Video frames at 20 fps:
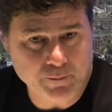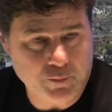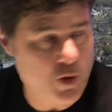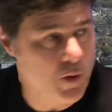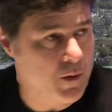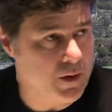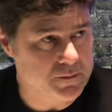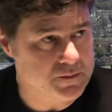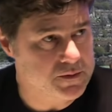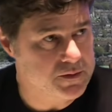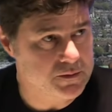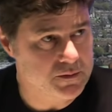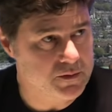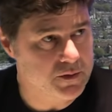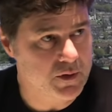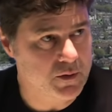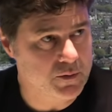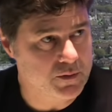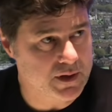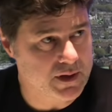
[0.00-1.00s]
problems,
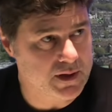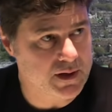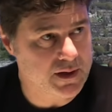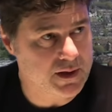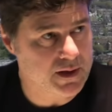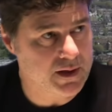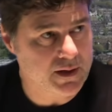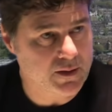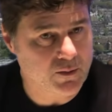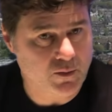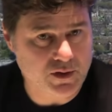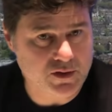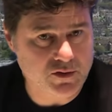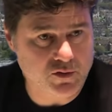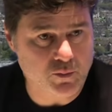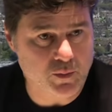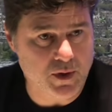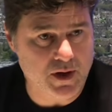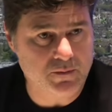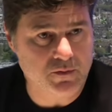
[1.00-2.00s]
you know, with
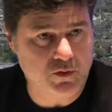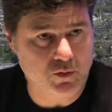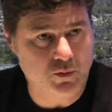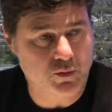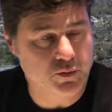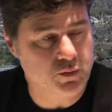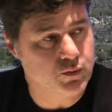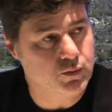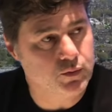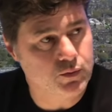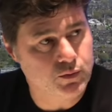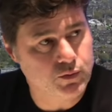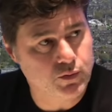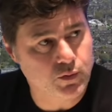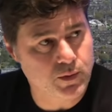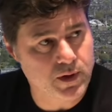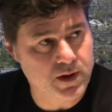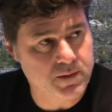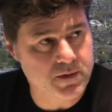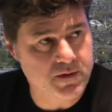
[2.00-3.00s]
to
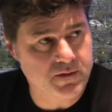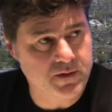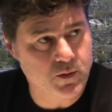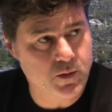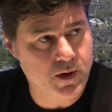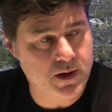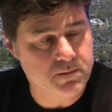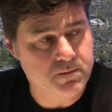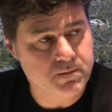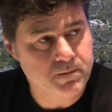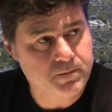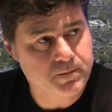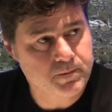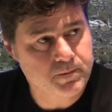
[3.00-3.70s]
blame everyone.